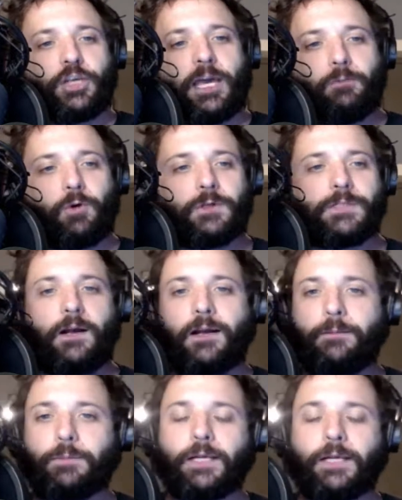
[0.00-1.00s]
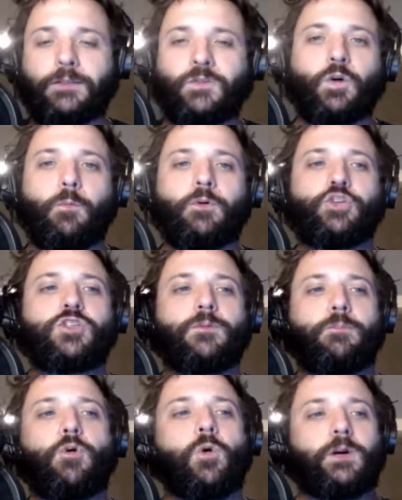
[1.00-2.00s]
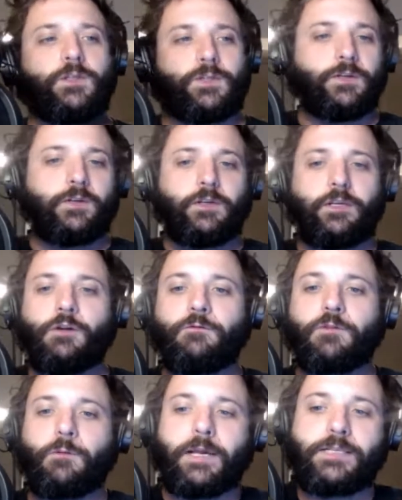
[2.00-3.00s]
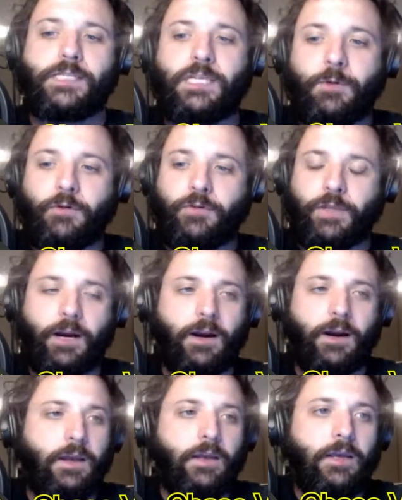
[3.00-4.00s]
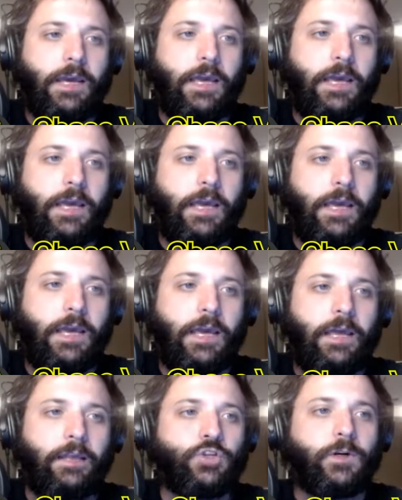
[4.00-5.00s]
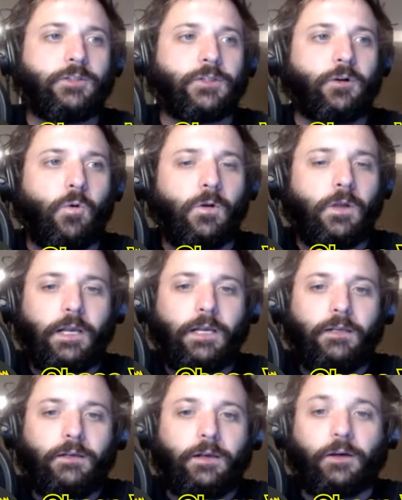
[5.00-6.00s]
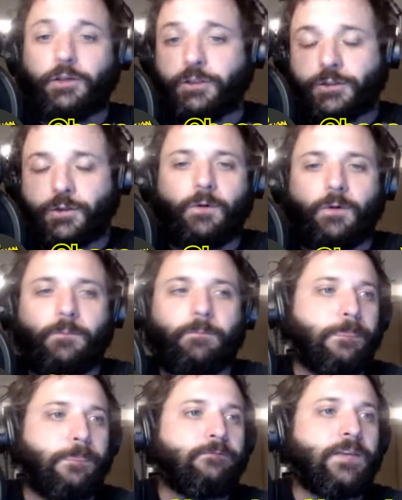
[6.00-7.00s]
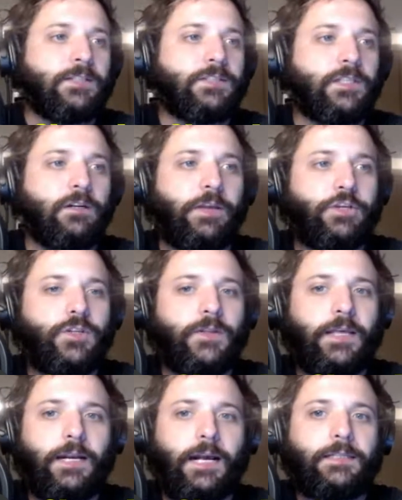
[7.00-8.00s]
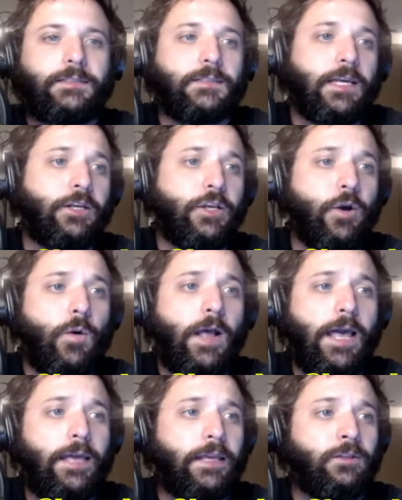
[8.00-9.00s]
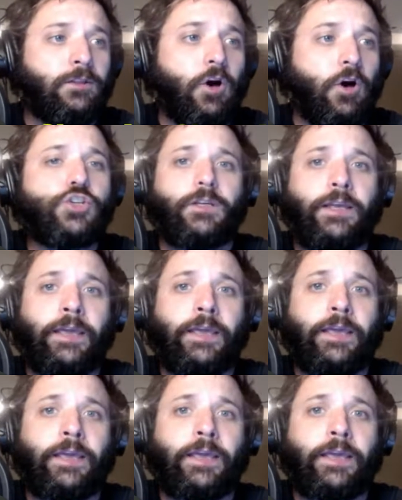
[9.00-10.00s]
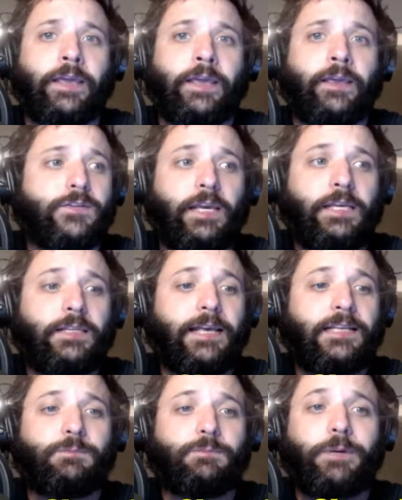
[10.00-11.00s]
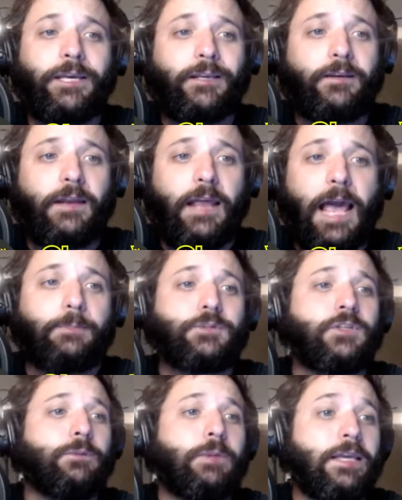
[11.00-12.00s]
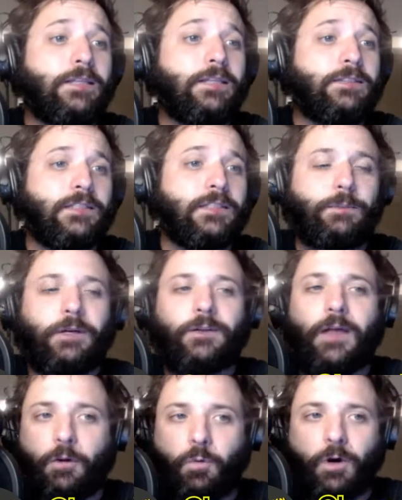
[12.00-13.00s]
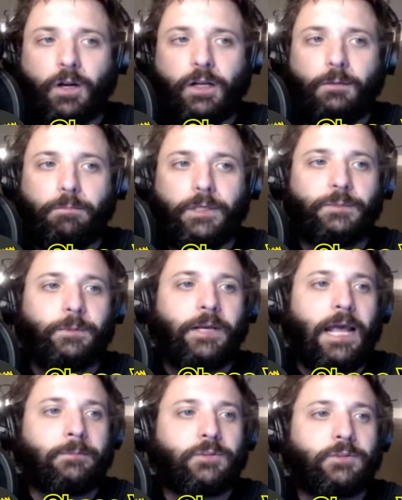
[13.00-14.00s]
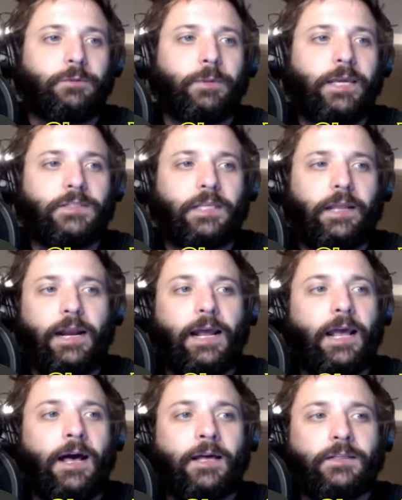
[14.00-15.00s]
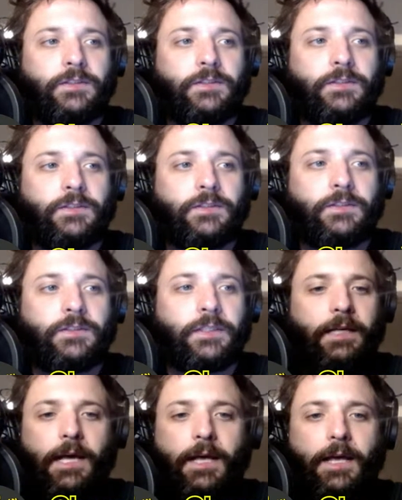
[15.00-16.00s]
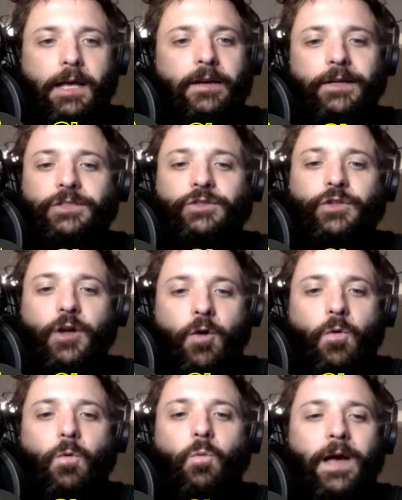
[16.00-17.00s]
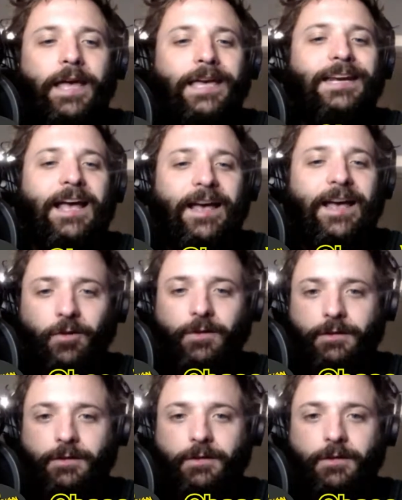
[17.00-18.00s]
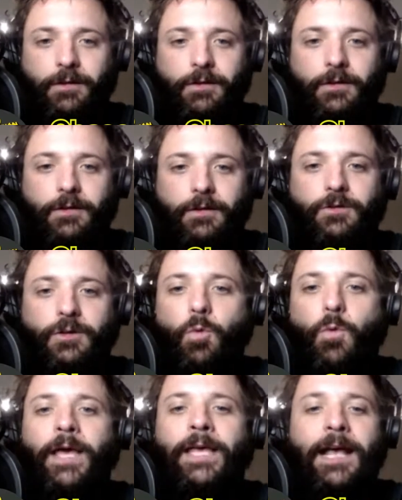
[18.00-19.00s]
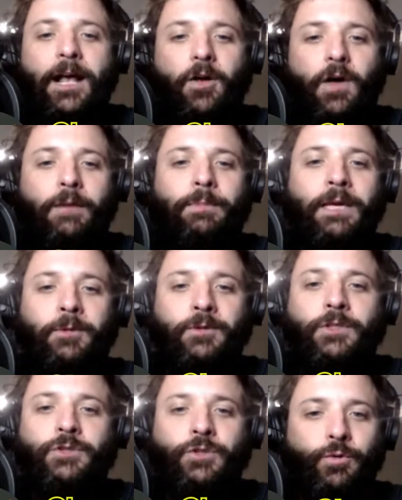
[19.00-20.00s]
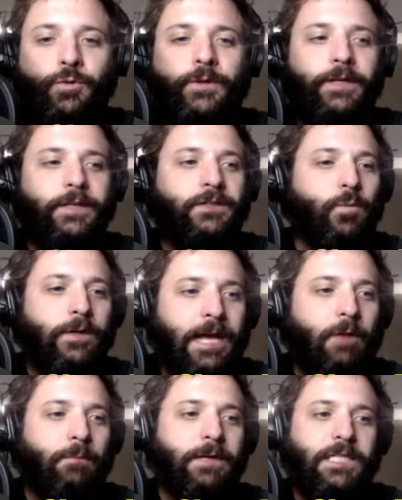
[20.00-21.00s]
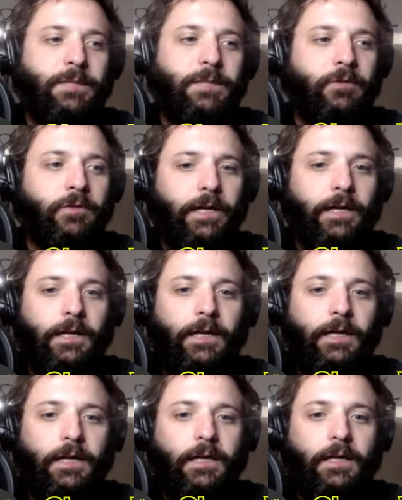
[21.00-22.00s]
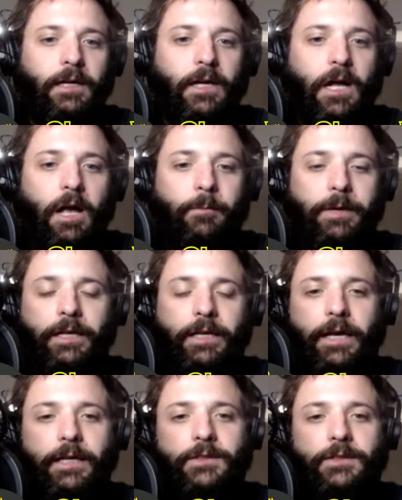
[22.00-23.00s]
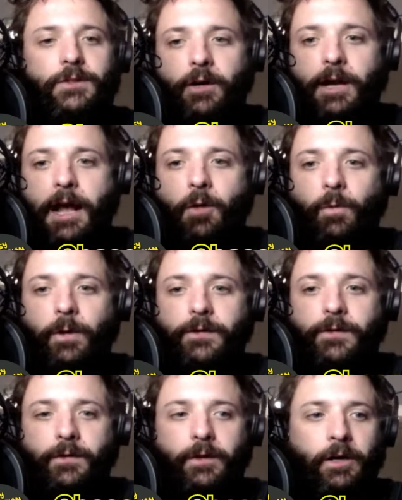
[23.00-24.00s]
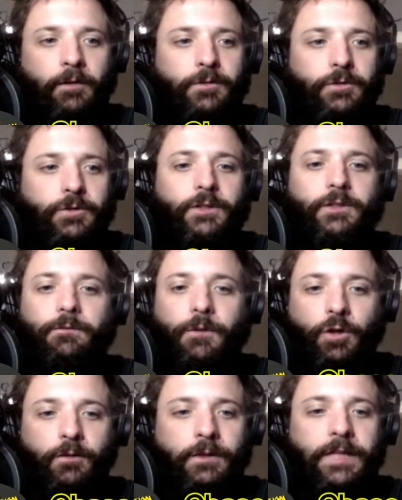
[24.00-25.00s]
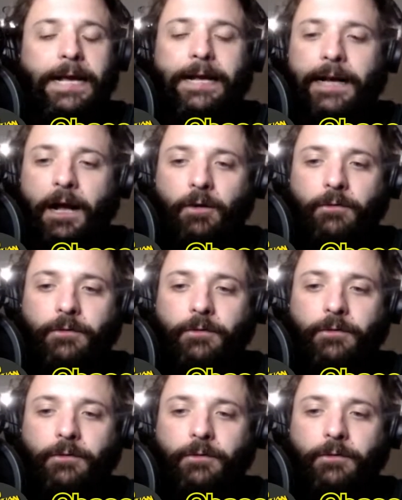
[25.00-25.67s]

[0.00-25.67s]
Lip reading: had more time, but I had so much support, from my team over there at Join Our Circle in Fantasy Intervention that I decided to go ahead and launch it. And it has been absolutely amazing. It's been a lot of work, but it's been absolutely amazing. And I honestly, there is no way in hell I'd be able to do this without my team over there. I mean, it started out with, just a few of us hanging out,